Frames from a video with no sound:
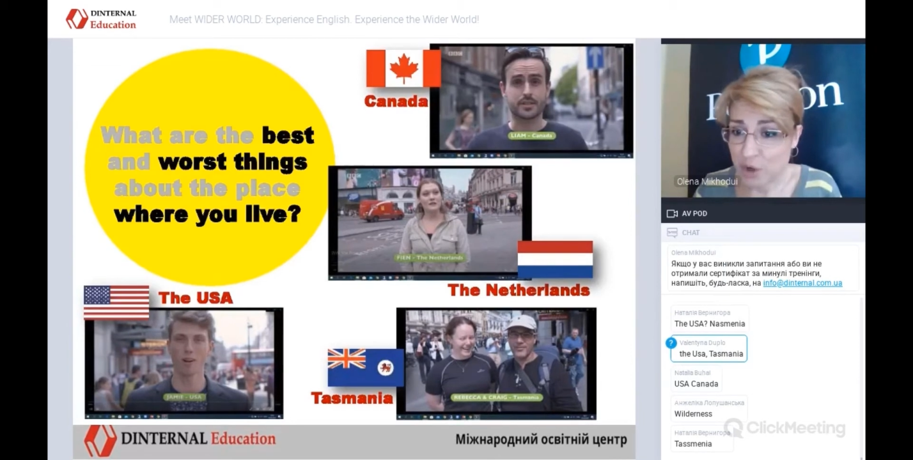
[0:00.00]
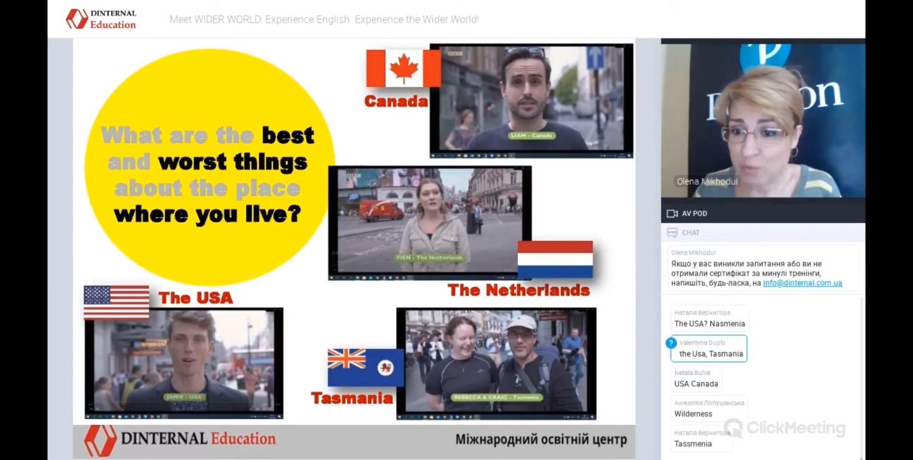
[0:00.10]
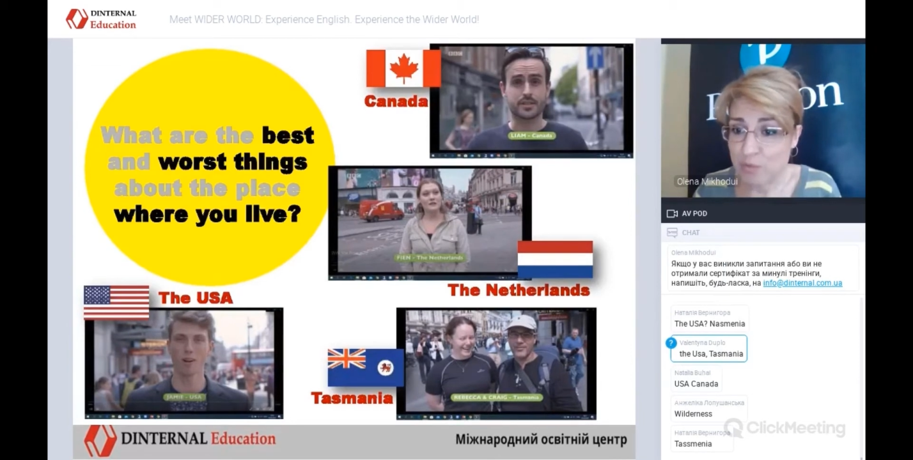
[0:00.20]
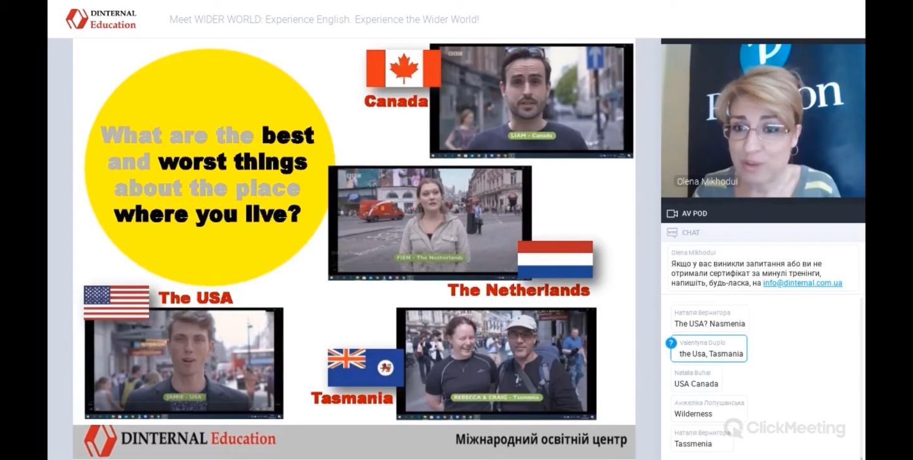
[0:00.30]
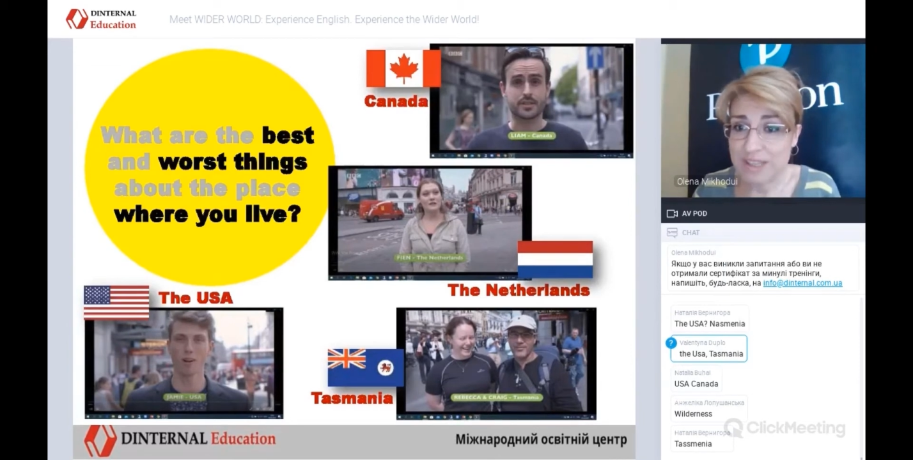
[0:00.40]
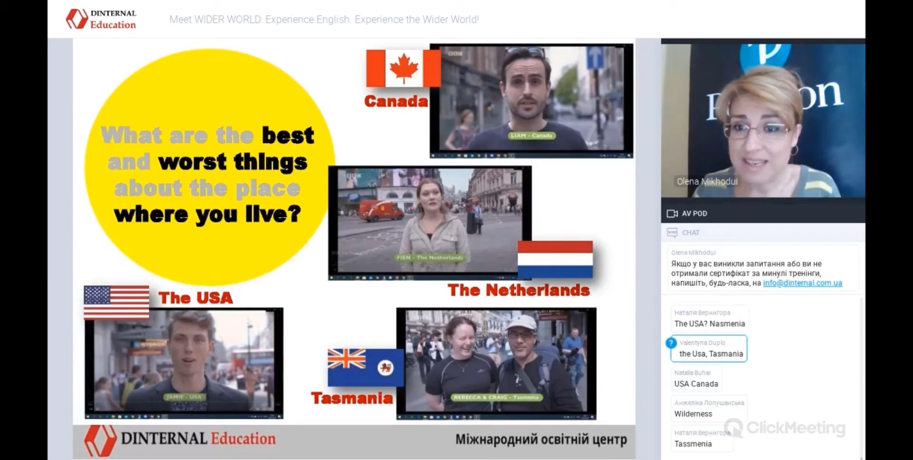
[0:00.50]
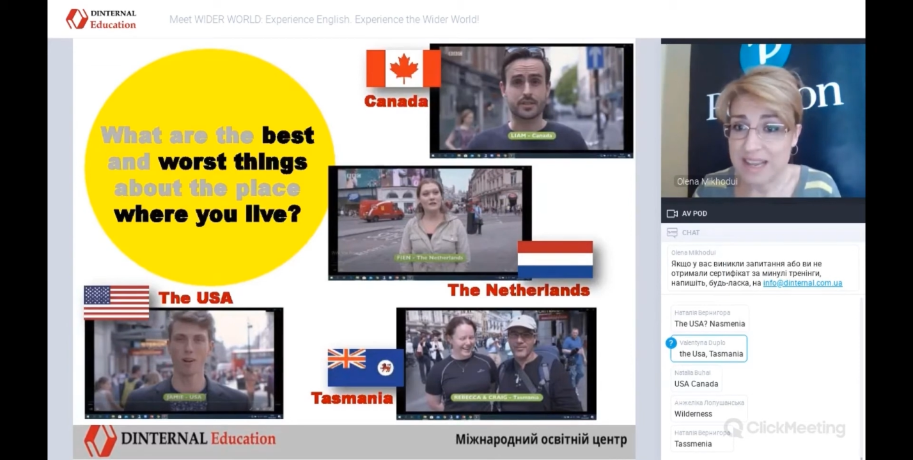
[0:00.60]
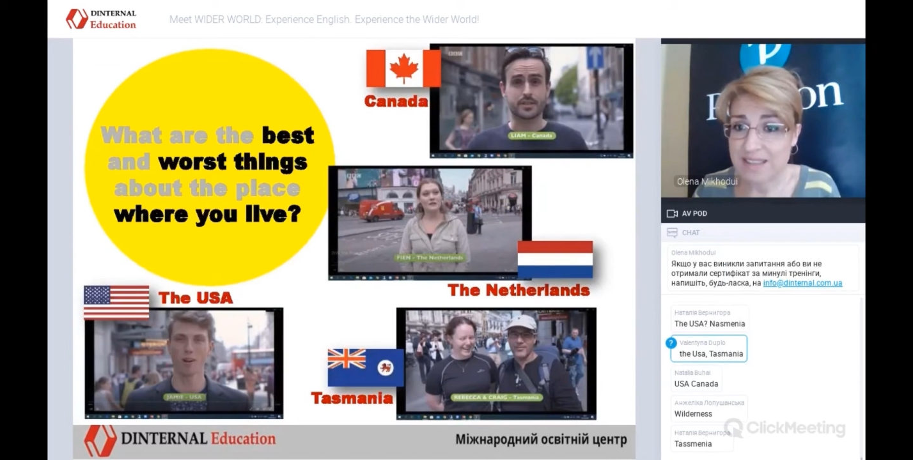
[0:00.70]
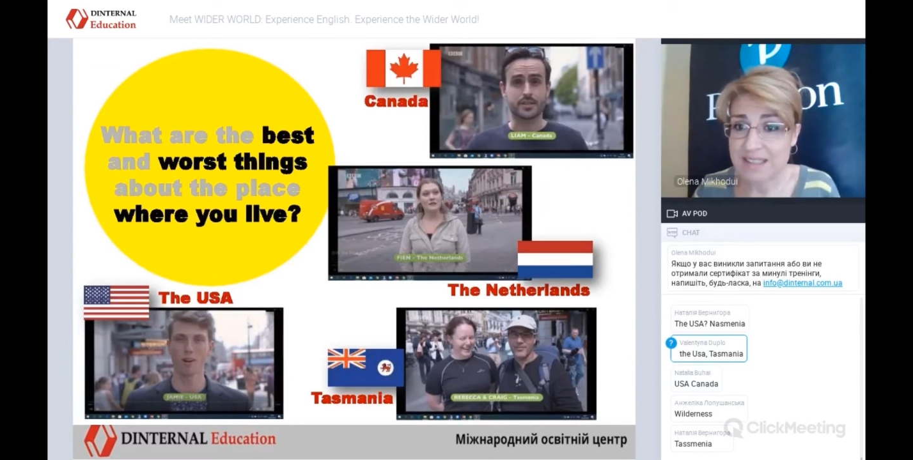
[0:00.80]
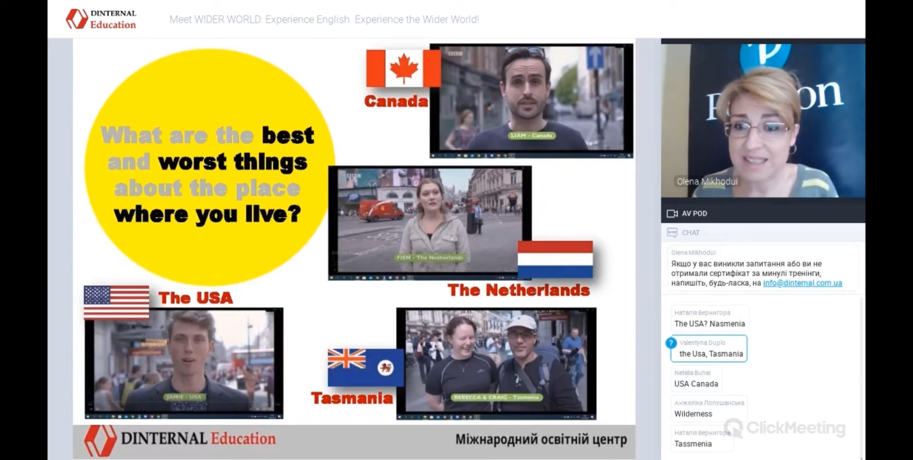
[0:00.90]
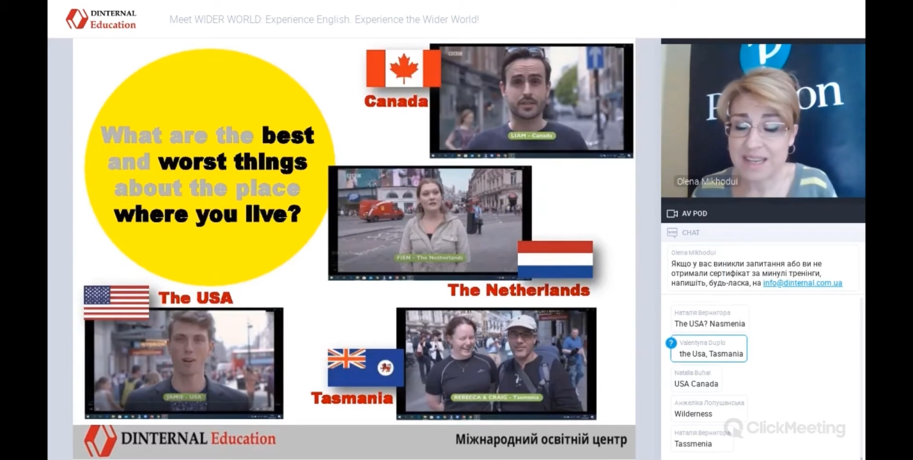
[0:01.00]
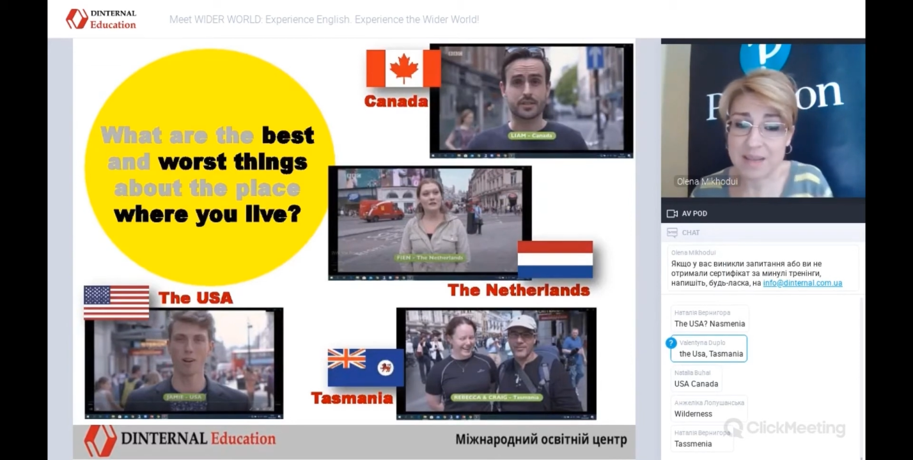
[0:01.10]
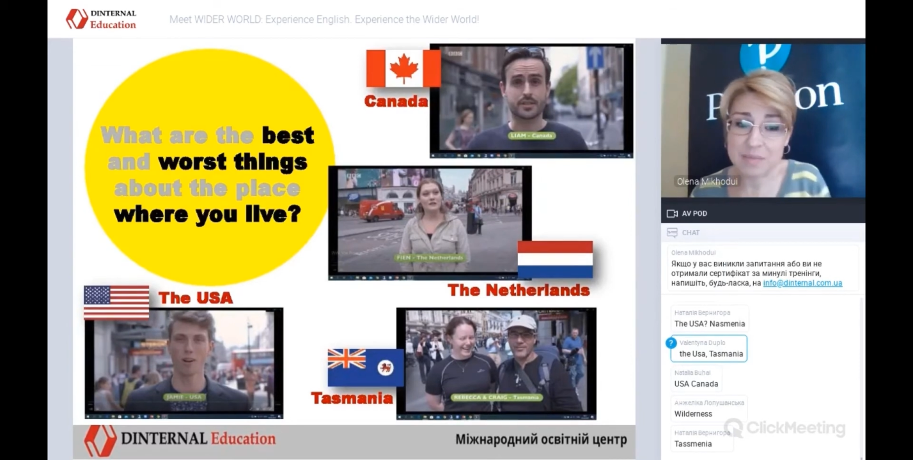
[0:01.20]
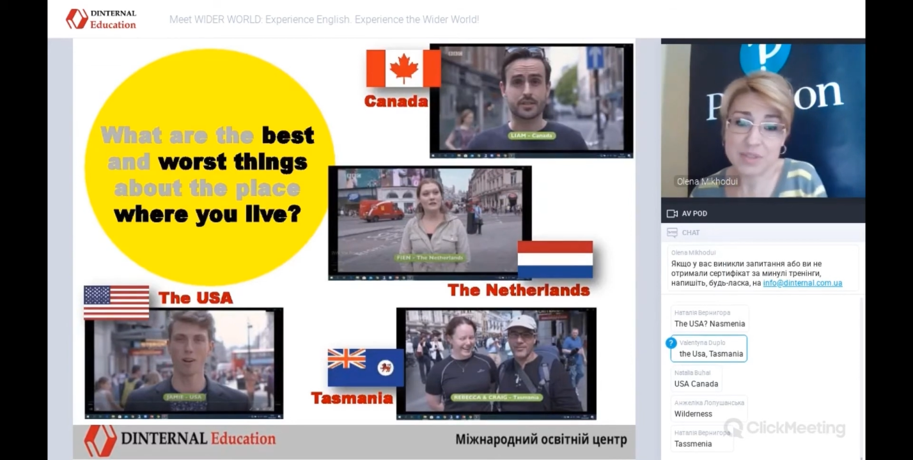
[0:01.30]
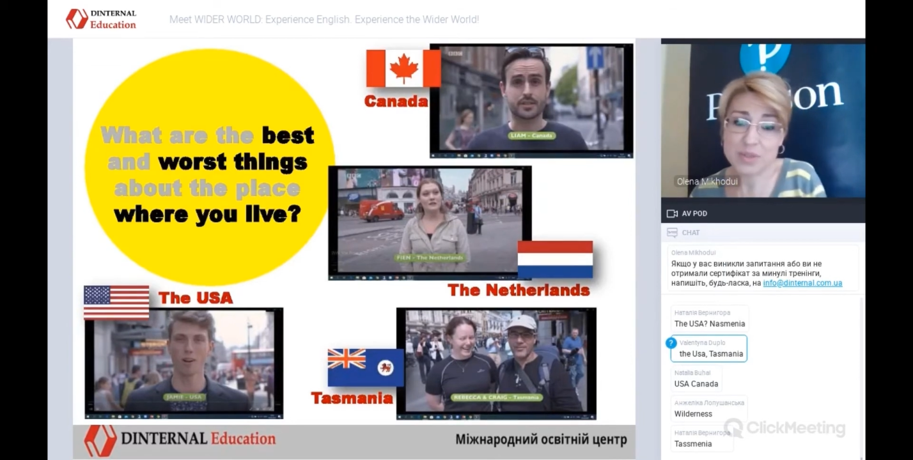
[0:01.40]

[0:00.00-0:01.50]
Hopefully next time.